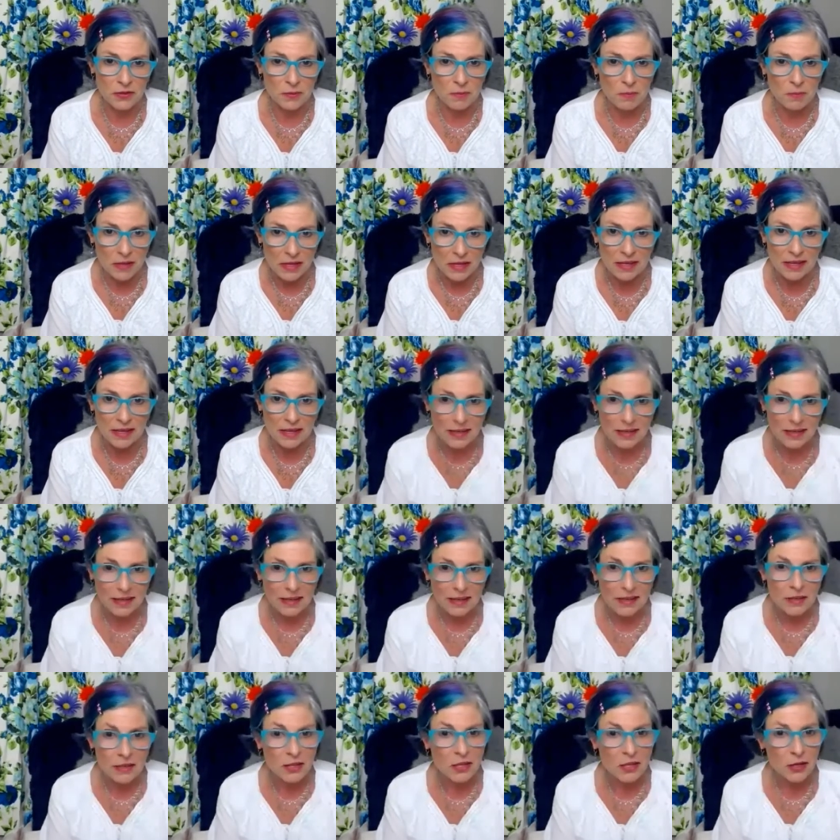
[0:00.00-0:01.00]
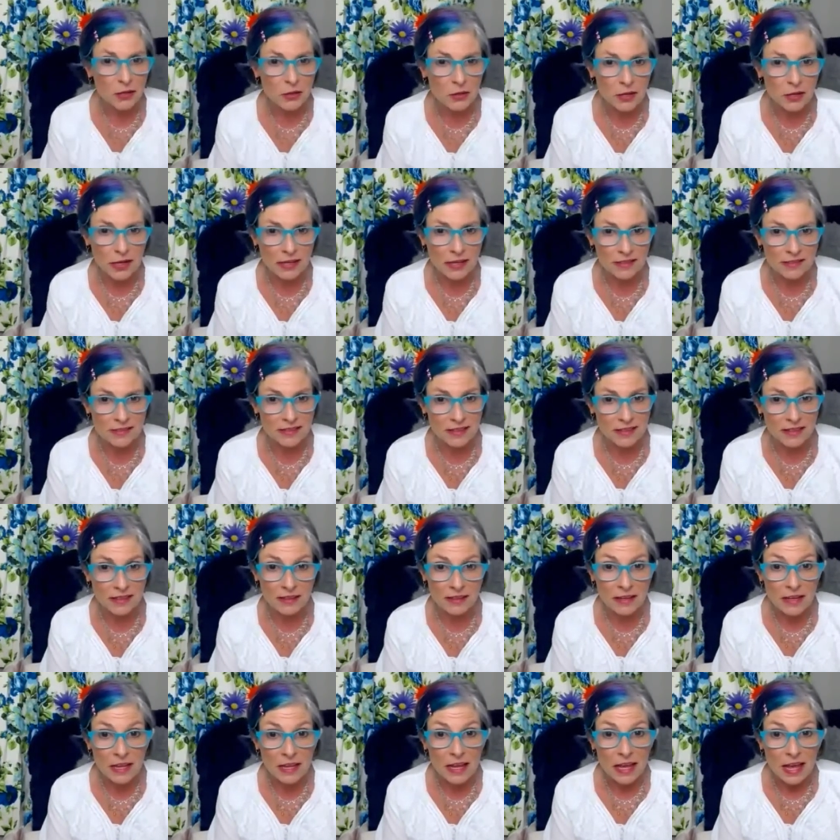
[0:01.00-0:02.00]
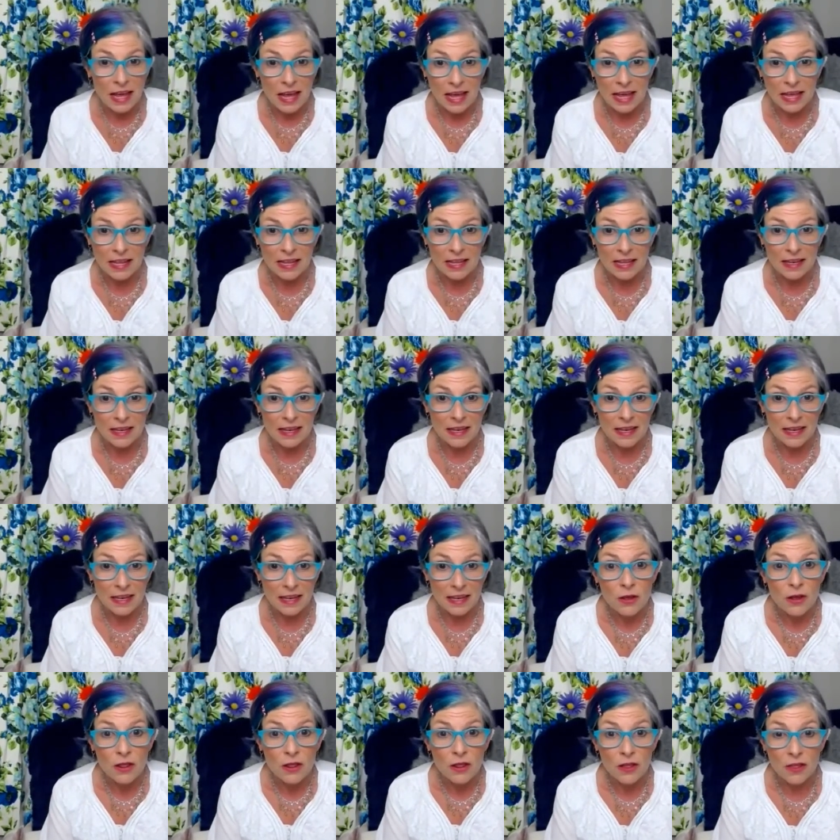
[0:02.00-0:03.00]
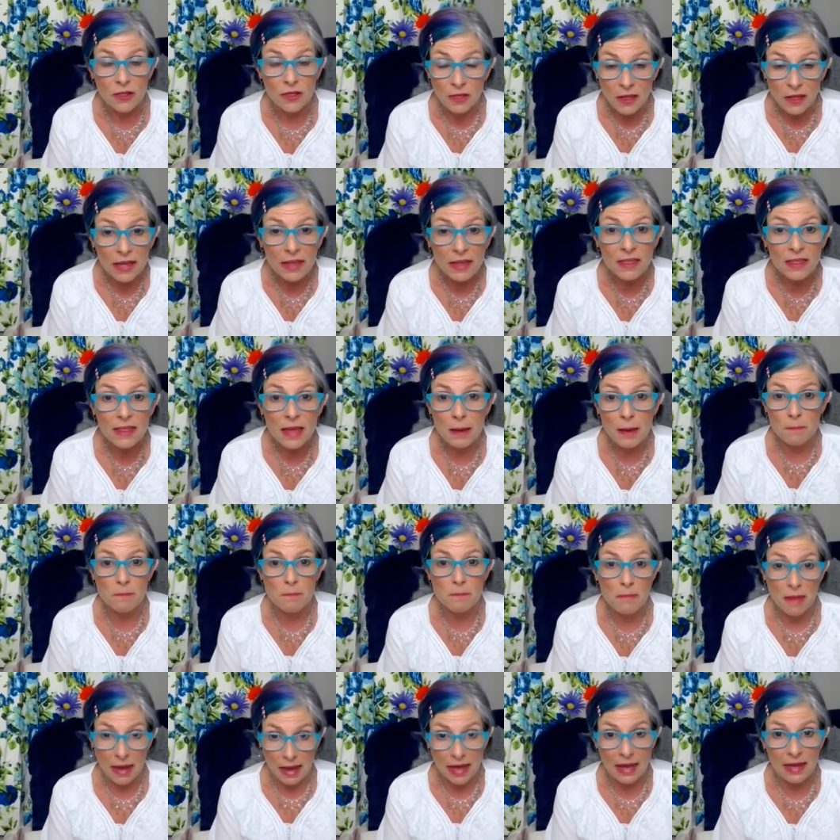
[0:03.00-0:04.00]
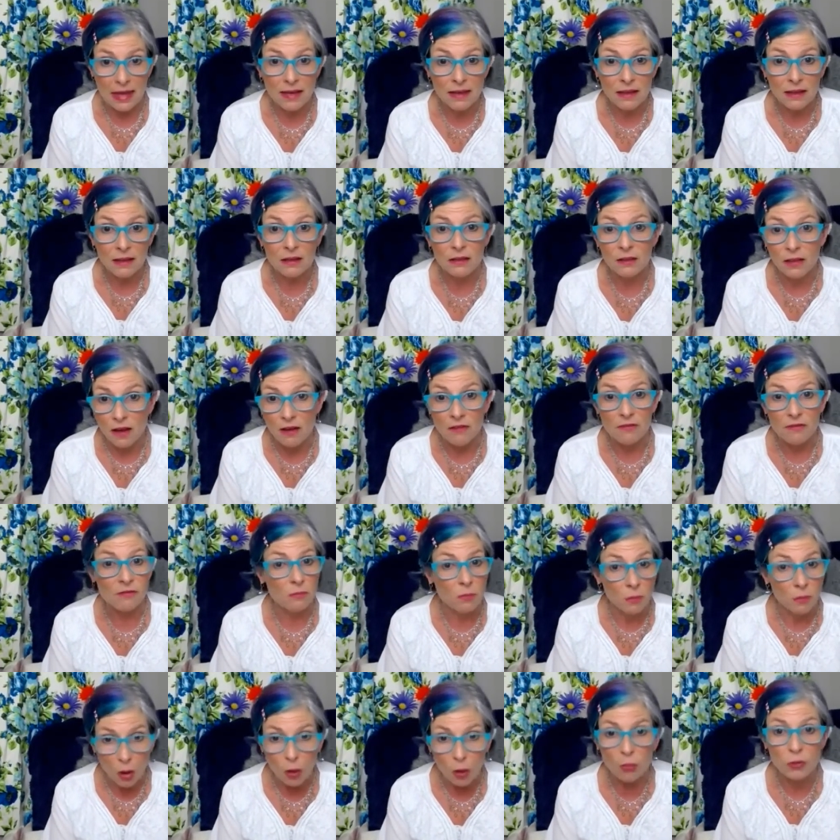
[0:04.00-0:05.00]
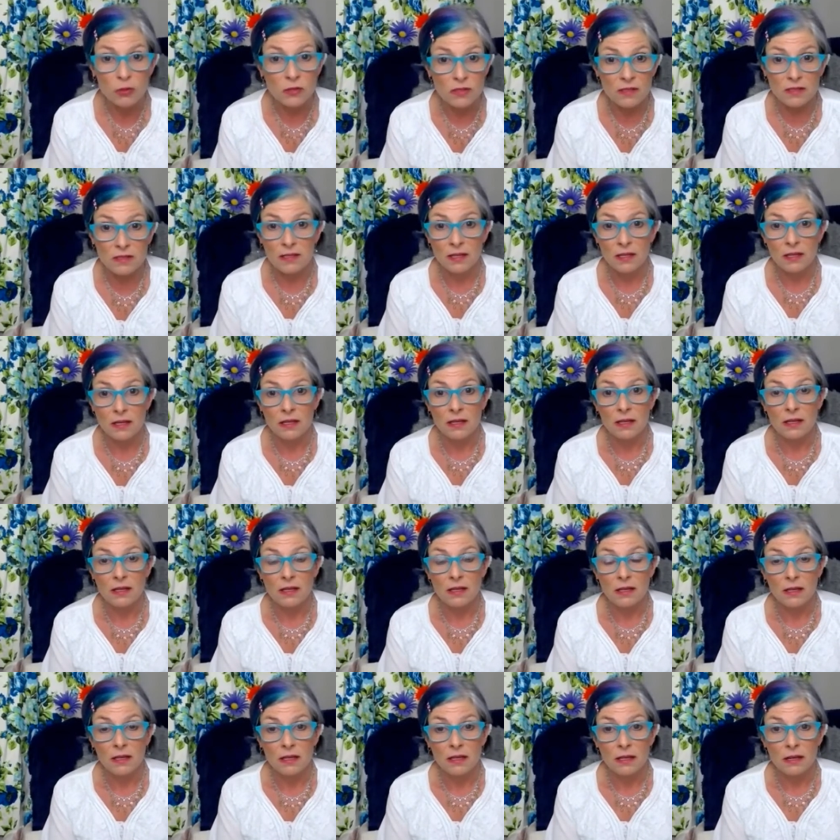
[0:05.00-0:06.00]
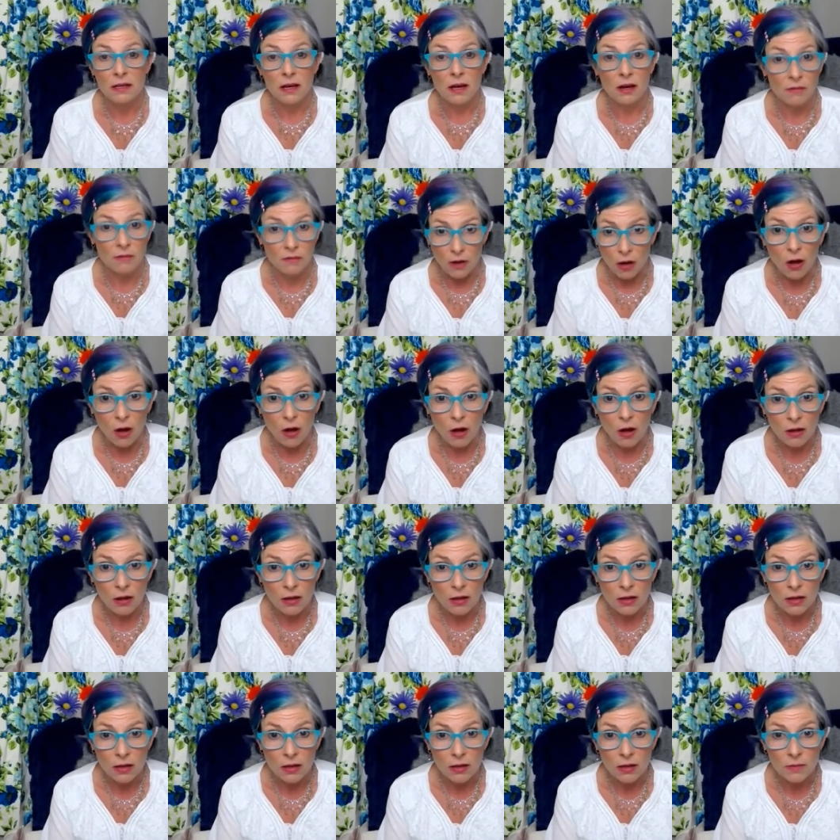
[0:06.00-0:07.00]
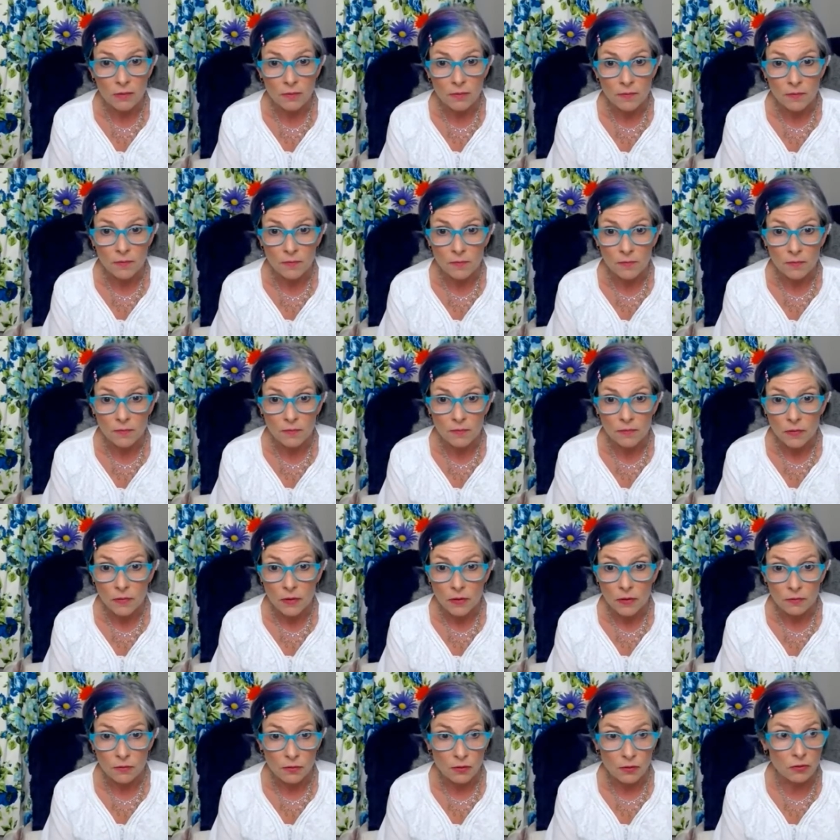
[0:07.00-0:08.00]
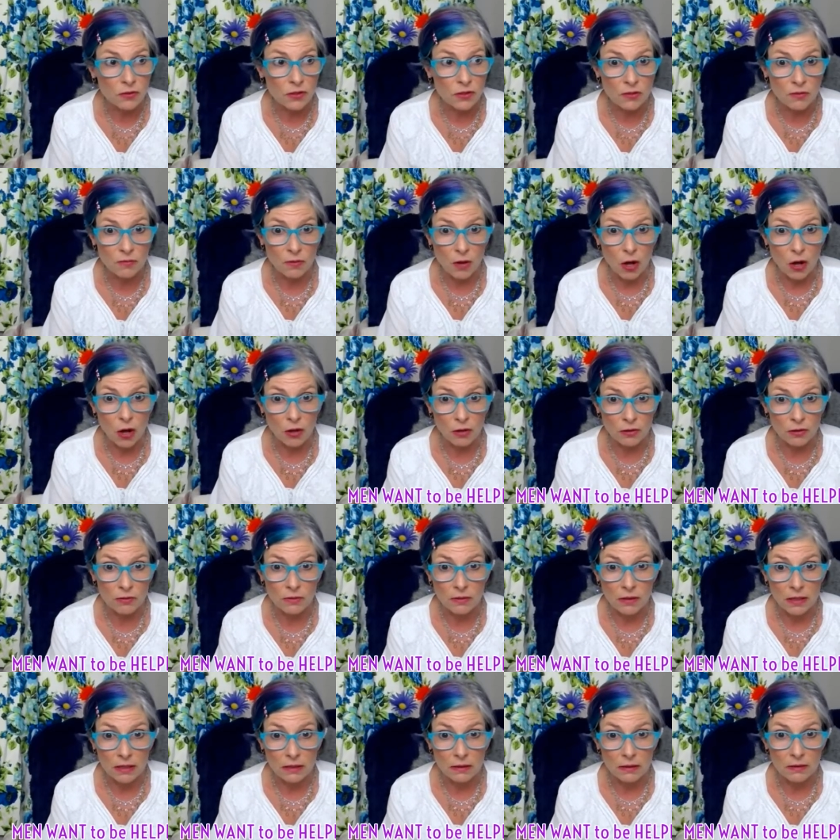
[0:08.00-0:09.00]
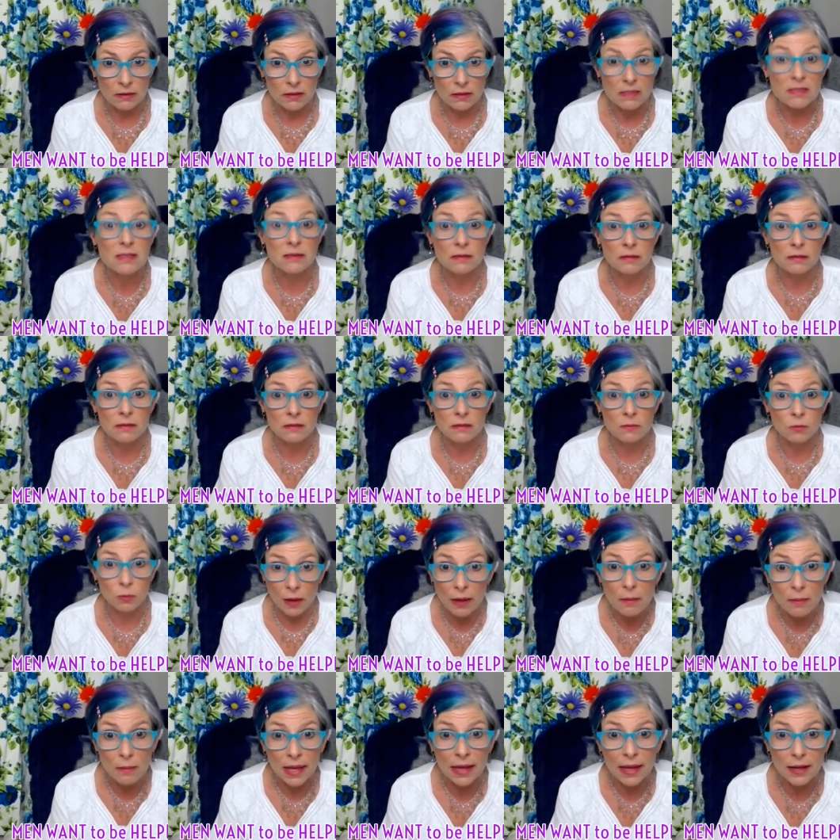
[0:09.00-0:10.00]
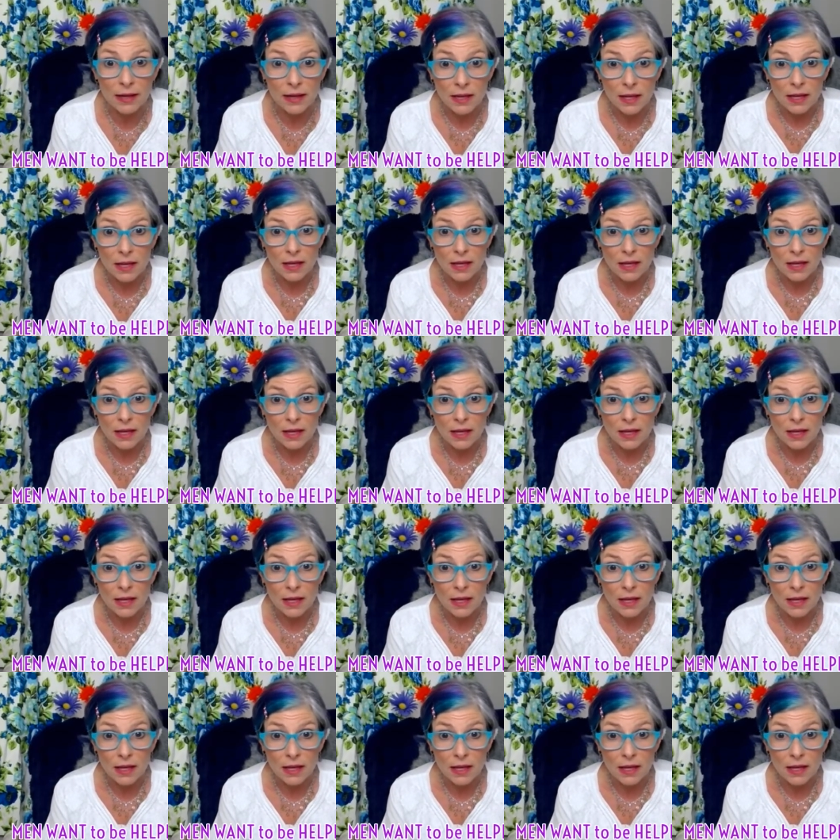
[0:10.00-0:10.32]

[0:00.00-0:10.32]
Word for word: to be curious and and the thing that men love most of all, first of all, is women.